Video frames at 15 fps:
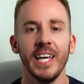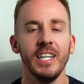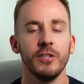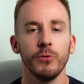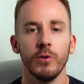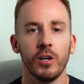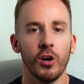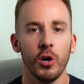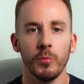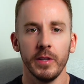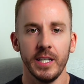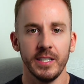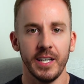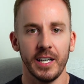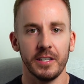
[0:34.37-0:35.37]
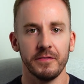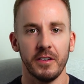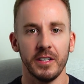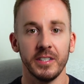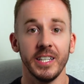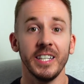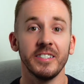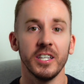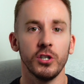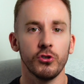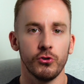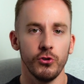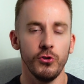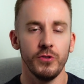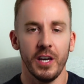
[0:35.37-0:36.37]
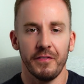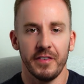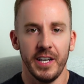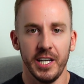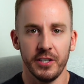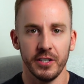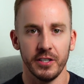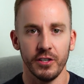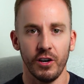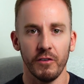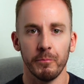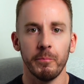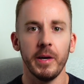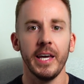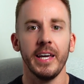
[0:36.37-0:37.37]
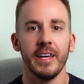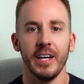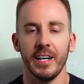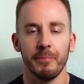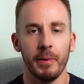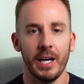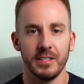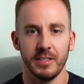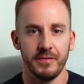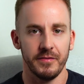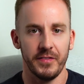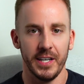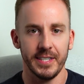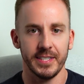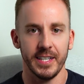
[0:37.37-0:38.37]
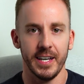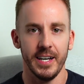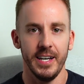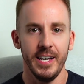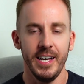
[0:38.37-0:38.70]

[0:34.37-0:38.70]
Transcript: into a global index fund is the true definition of being a passive investor.